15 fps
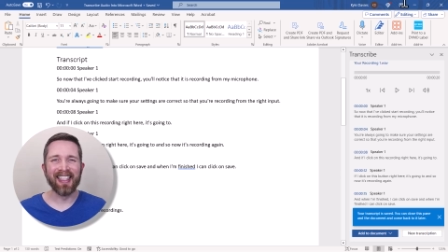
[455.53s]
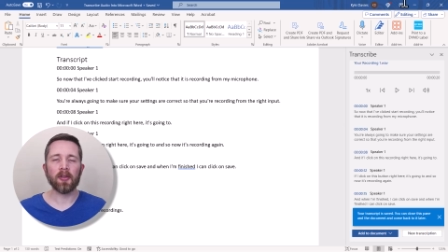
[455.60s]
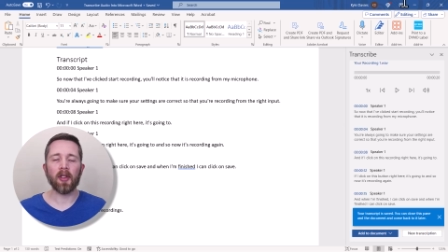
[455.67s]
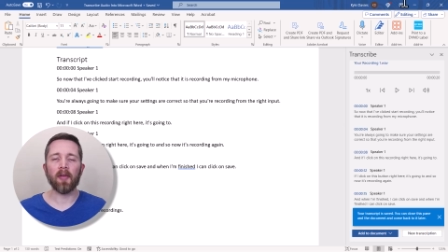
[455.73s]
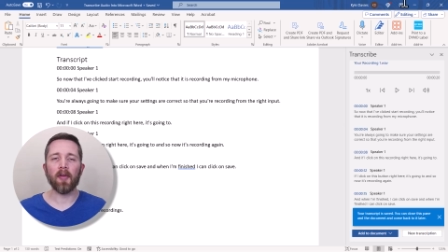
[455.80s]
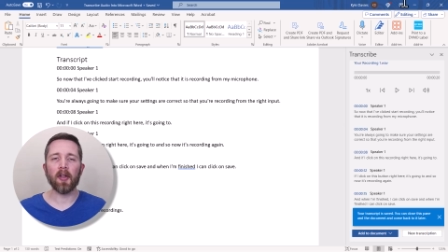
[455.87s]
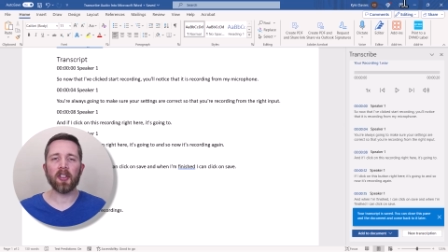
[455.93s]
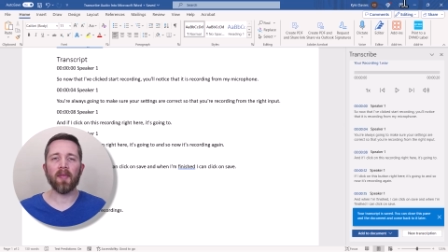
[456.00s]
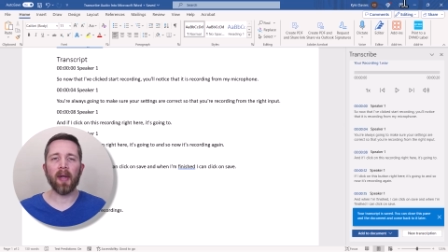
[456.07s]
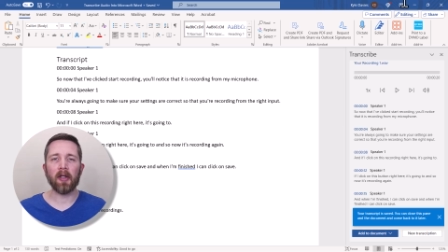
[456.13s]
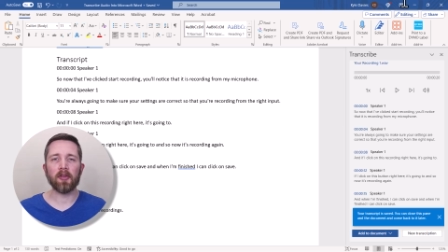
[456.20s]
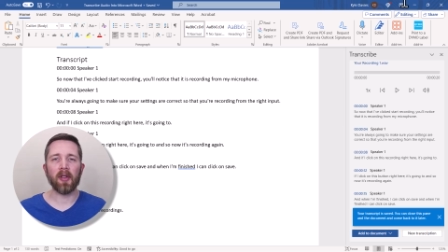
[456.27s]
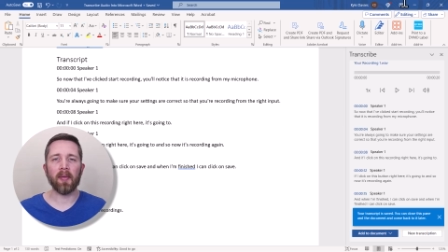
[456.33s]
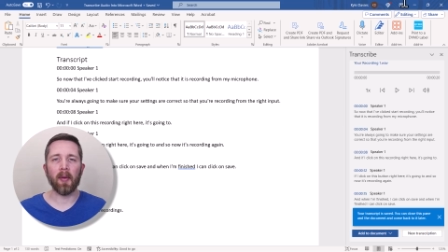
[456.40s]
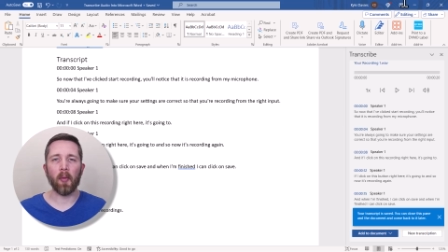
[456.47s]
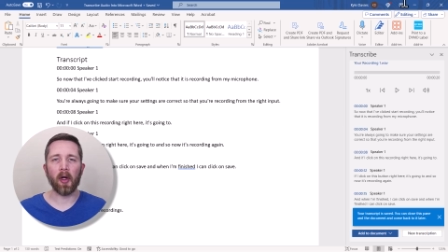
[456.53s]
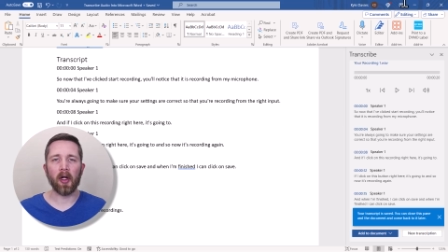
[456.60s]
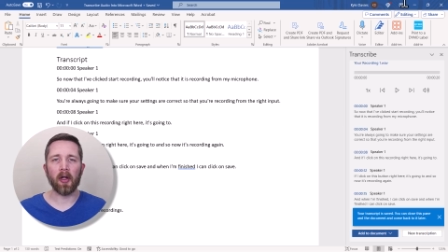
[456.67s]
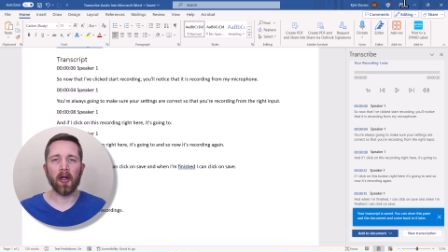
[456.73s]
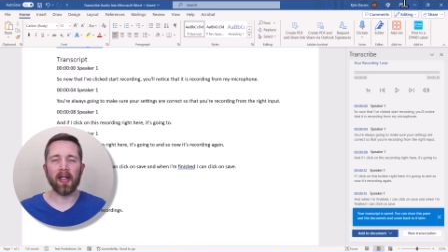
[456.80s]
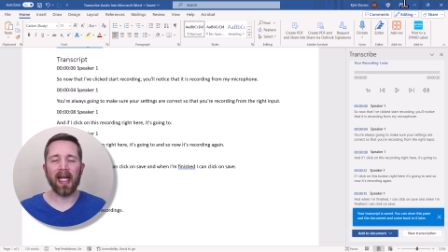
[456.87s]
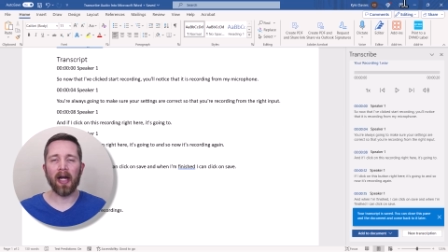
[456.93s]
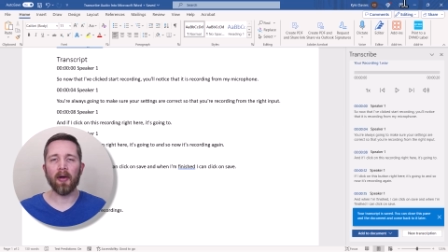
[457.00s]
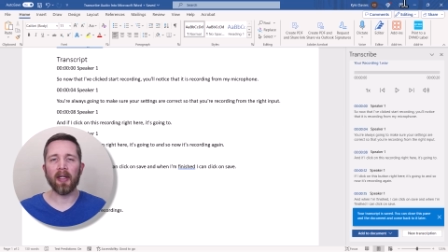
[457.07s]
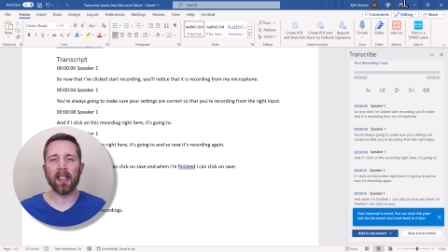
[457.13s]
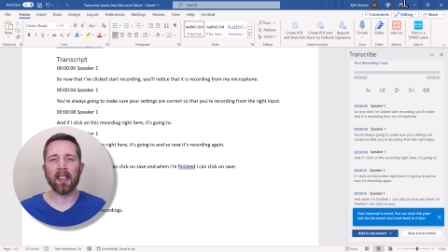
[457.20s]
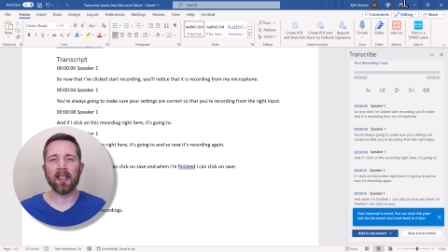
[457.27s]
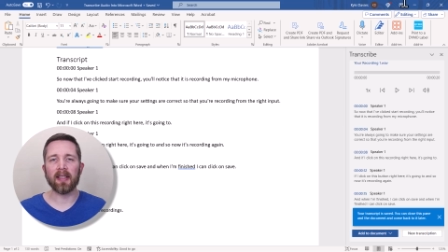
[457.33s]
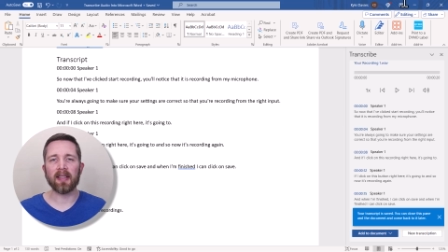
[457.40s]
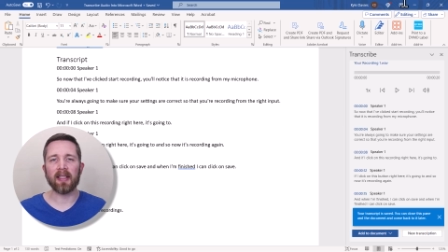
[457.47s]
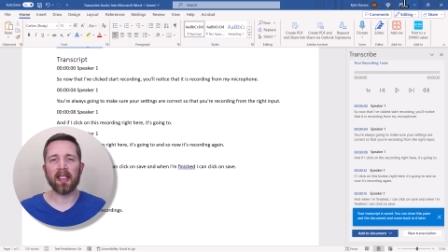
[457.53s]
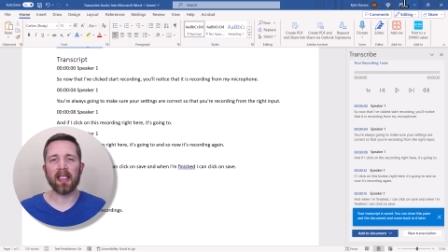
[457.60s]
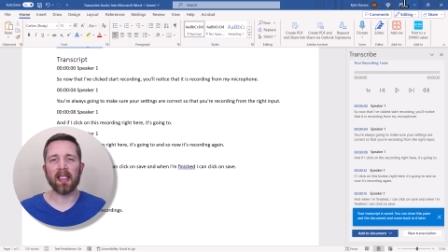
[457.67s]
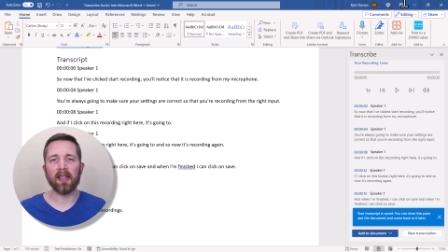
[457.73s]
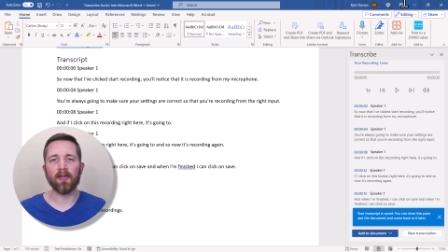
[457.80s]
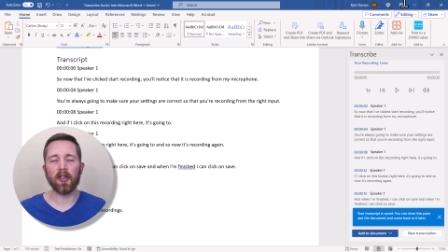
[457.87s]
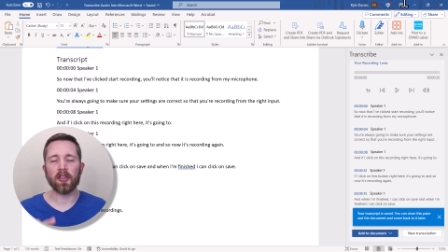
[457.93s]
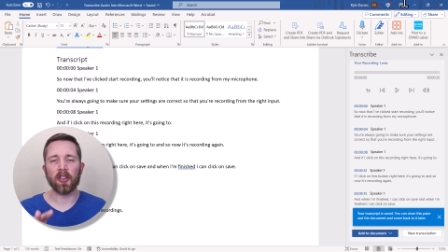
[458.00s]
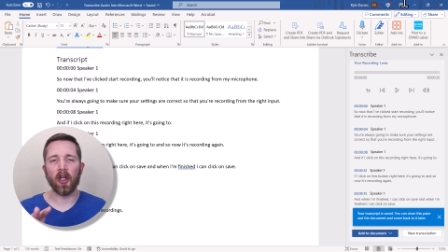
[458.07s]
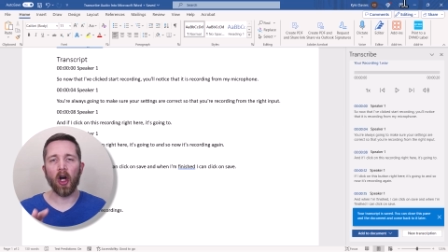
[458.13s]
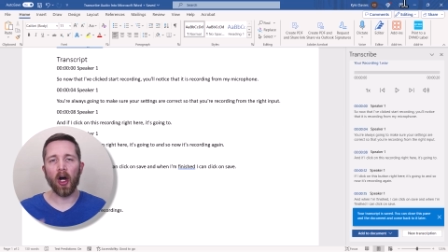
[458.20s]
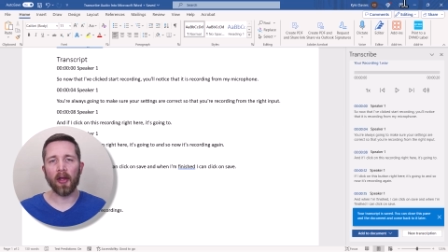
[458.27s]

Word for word: So the version of Microsoft I'm working on now is the version